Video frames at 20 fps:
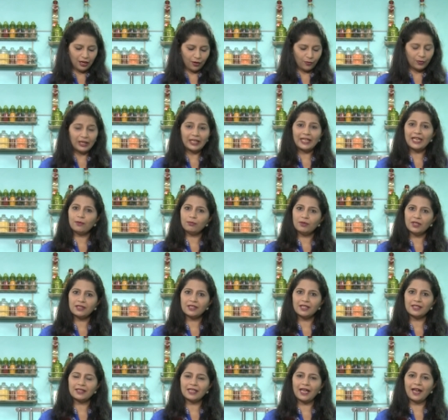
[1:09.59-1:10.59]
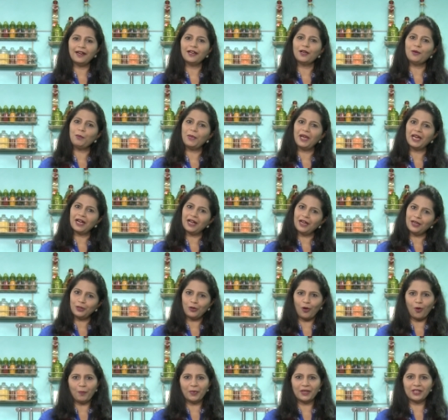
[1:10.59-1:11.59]
We'll keep this aside and make our
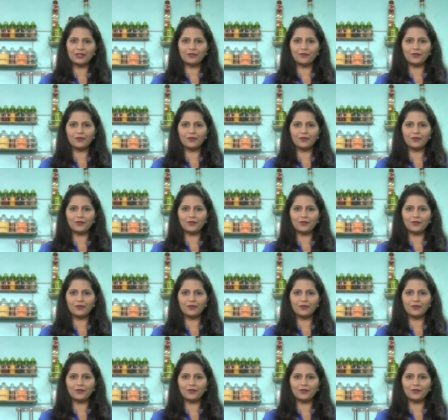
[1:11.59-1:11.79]
toppings